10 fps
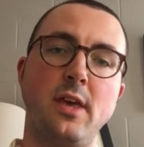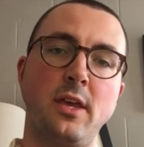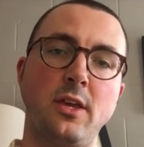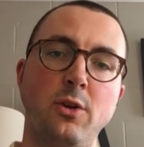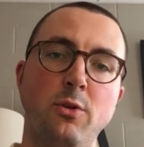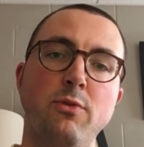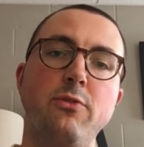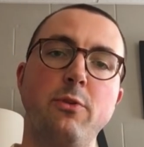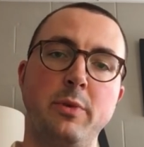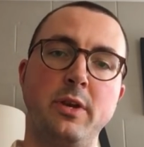thank you
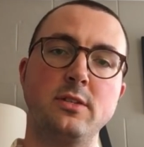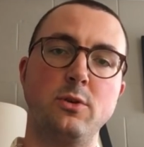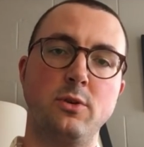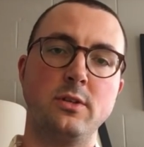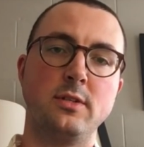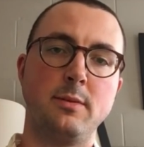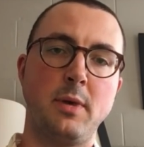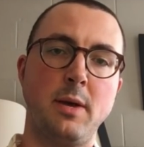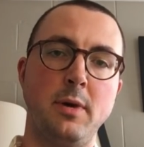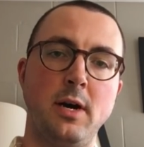for being so good to
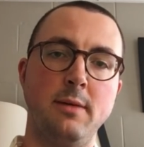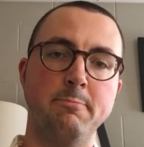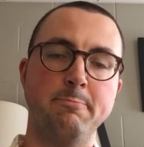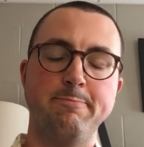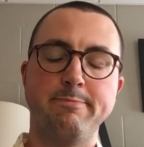my mom.